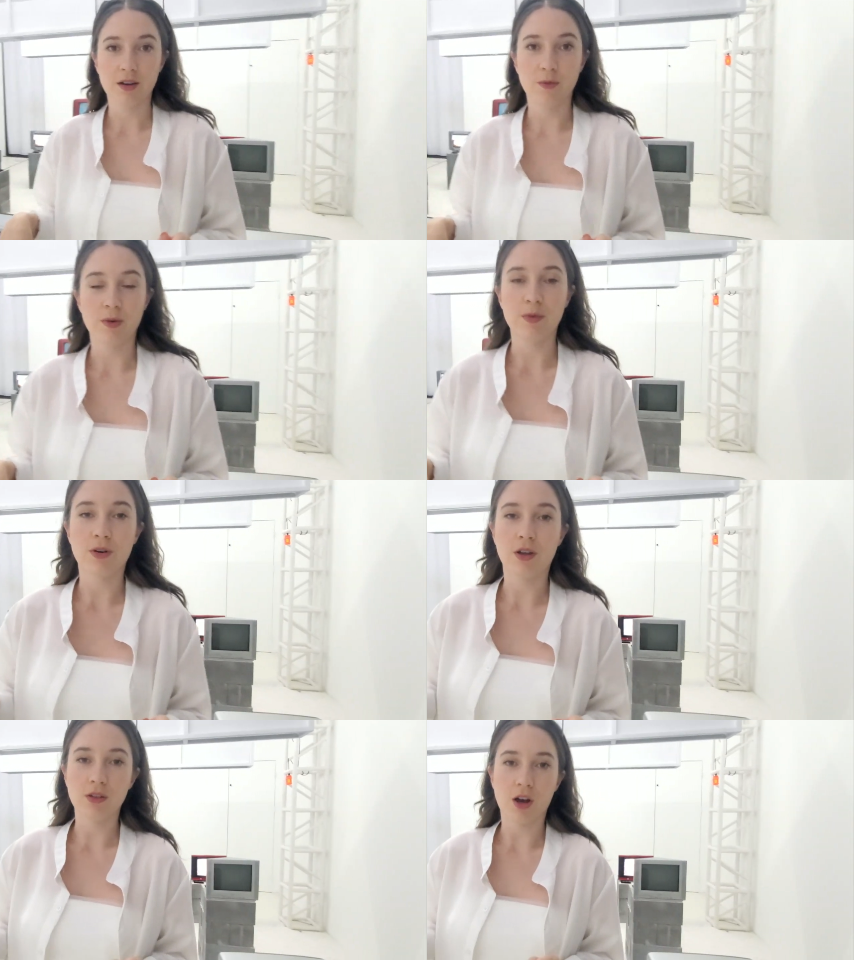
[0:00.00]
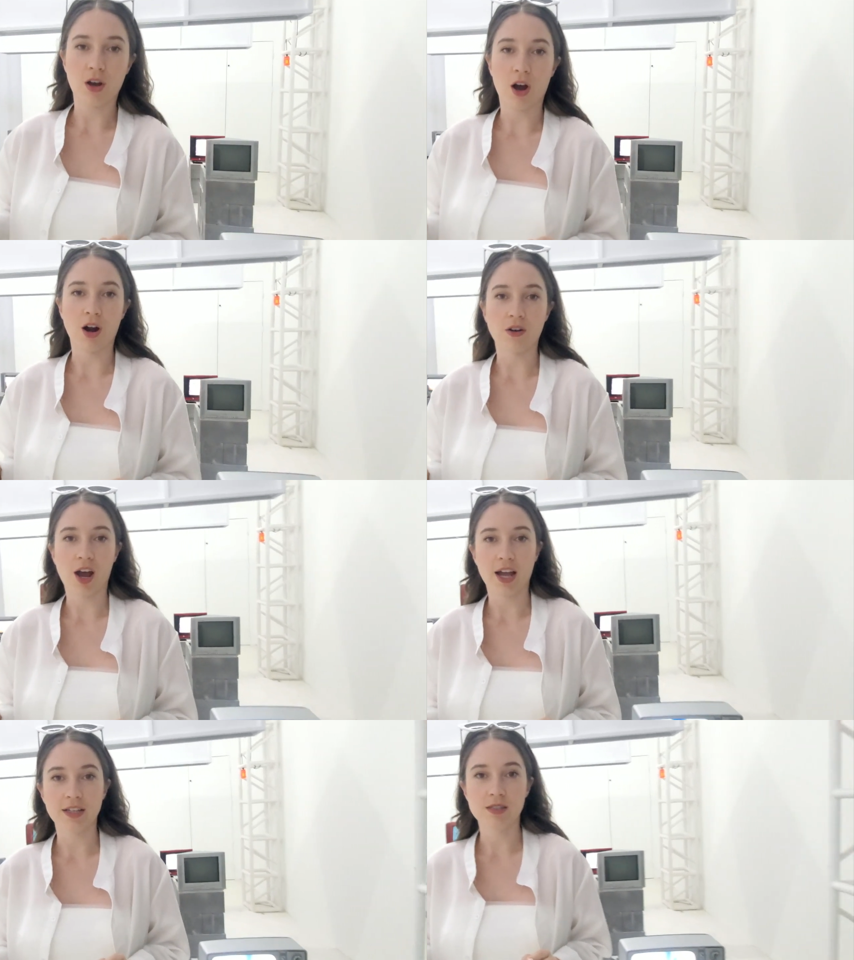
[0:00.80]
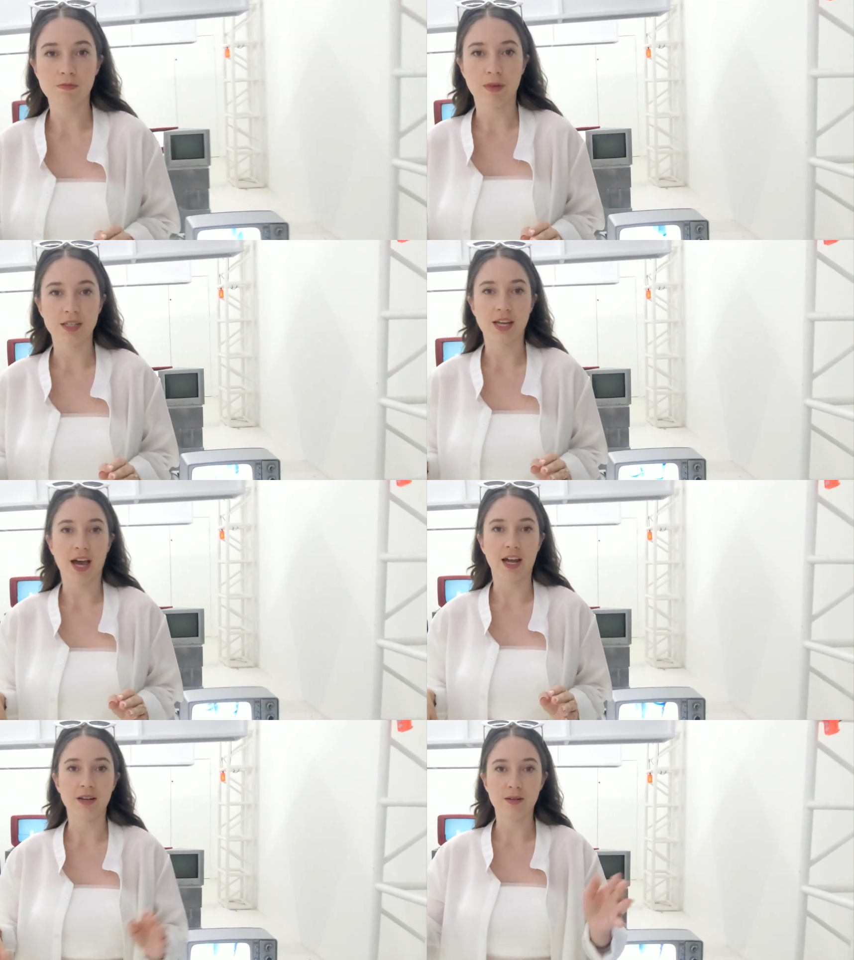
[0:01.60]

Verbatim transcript: when we were on long car rides, my dad